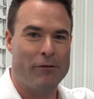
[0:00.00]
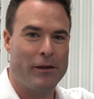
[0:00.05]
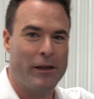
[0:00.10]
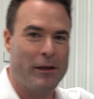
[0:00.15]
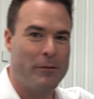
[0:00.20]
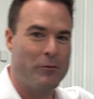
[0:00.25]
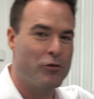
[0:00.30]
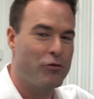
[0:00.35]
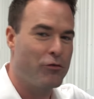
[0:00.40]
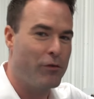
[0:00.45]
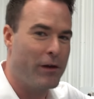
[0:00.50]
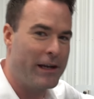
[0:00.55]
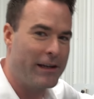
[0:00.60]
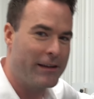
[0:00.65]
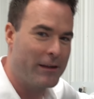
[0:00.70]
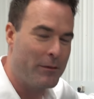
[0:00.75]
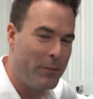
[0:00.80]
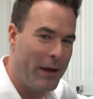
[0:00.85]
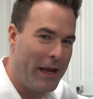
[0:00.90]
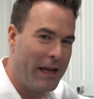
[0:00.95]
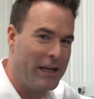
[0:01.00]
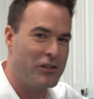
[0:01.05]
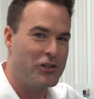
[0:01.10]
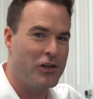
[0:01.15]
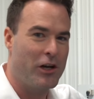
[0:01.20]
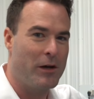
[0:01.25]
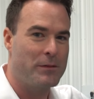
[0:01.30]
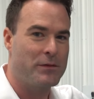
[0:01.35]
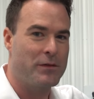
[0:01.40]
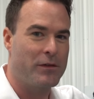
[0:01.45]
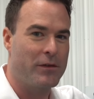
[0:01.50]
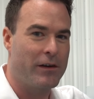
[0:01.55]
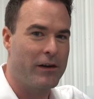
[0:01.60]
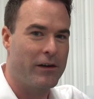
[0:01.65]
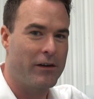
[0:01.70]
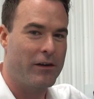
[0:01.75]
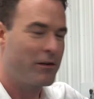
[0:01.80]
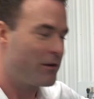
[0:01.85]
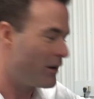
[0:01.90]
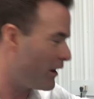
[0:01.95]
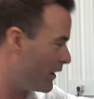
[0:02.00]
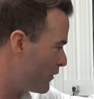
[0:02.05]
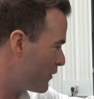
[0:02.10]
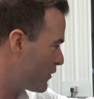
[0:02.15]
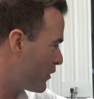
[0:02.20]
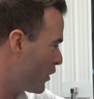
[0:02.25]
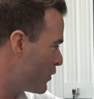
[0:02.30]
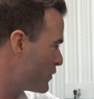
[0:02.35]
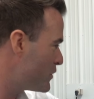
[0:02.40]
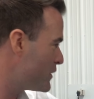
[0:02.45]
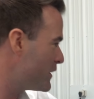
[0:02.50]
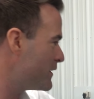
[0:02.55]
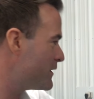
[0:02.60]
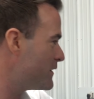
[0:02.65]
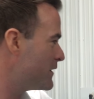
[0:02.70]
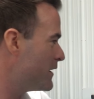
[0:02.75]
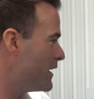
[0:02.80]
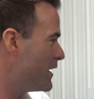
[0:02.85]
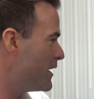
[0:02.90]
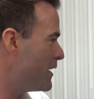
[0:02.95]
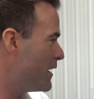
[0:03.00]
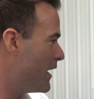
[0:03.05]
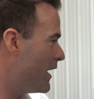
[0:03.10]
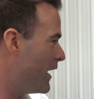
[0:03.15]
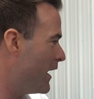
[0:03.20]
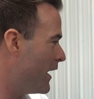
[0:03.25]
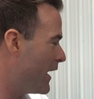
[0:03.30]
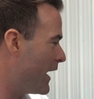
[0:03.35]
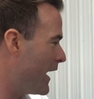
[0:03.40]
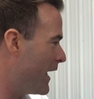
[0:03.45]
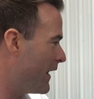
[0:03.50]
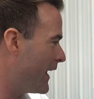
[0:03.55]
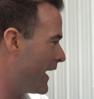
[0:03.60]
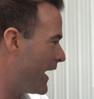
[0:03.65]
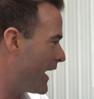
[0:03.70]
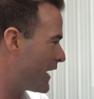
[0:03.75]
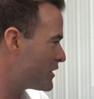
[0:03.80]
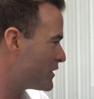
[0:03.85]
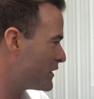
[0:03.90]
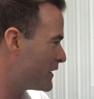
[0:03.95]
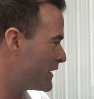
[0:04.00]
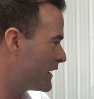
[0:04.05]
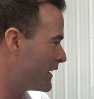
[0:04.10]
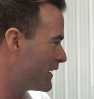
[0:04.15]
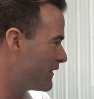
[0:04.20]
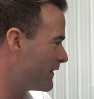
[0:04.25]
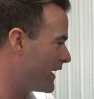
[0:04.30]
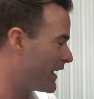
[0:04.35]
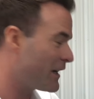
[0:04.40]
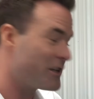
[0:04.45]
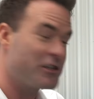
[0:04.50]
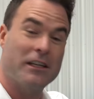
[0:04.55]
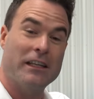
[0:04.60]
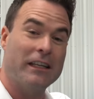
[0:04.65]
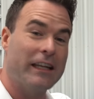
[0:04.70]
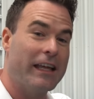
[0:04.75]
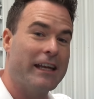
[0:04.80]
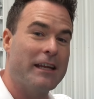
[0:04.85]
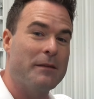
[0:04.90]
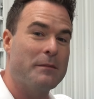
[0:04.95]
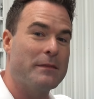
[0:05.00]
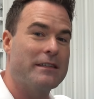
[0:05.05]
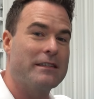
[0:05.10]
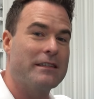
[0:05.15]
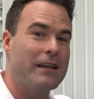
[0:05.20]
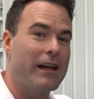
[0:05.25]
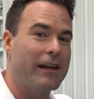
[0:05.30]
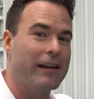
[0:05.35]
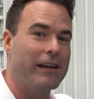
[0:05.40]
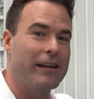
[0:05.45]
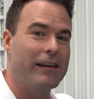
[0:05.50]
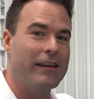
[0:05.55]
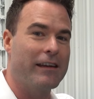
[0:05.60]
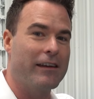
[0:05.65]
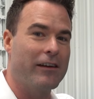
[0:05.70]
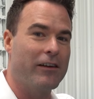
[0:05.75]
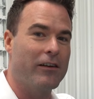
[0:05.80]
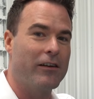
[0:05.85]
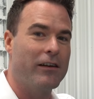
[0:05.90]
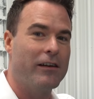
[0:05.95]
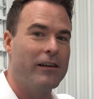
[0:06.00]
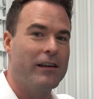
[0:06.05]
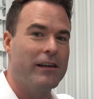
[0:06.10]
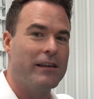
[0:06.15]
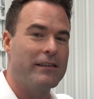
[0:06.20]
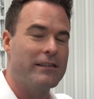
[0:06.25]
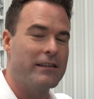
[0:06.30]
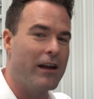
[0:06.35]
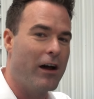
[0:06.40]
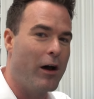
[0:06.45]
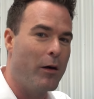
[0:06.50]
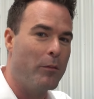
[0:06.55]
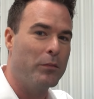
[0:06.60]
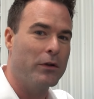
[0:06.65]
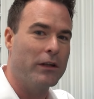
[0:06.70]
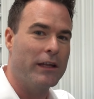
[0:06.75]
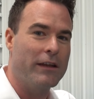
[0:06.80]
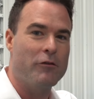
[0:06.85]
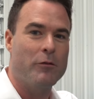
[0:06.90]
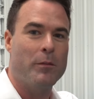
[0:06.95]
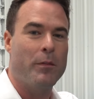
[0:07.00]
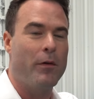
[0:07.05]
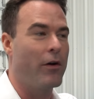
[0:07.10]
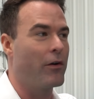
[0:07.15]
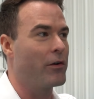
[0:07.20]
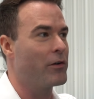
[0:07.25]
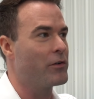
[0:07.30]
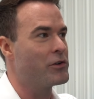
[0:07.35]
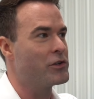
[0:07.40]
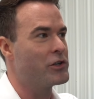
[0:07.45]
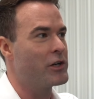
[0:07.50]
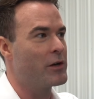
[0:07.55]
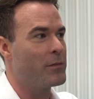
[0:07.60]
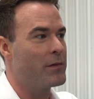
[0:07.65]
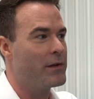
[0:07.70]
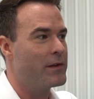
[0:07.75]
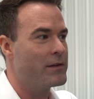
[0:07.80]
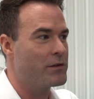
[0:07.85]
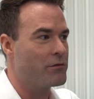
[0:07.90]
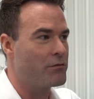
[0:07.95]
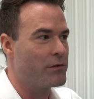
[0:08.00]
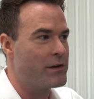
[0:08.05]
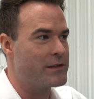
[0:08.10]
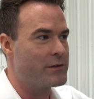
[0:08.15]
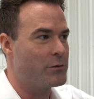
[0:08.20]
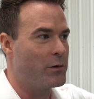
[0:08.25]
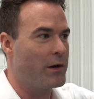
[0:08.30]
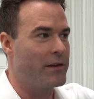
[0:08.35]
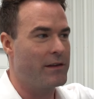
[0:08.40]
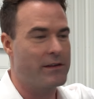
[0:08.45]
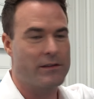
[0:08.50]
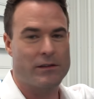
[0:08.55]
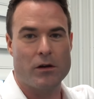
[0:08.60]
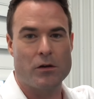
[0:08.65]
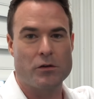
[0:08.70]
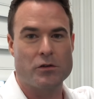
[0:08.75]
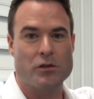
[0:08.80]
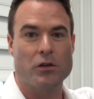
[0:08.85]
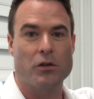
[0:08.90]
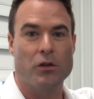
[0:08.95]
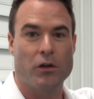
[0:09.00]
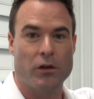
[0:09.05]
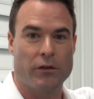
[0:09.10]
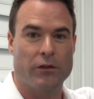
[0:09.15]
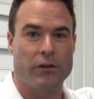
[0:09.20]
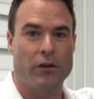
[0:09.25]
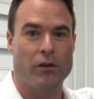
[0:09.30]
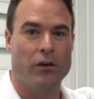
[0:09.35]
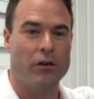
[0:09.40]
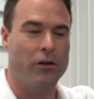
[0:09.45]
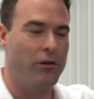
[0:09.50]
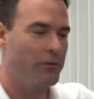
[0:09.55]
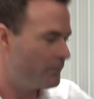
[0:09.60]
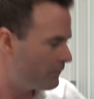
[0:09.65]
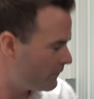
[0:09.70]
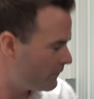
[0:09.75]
him creating the paint jobs for their coaches, and they actually let him sign it here. It's an unbelievable partnership. The reason why this coach looks so good.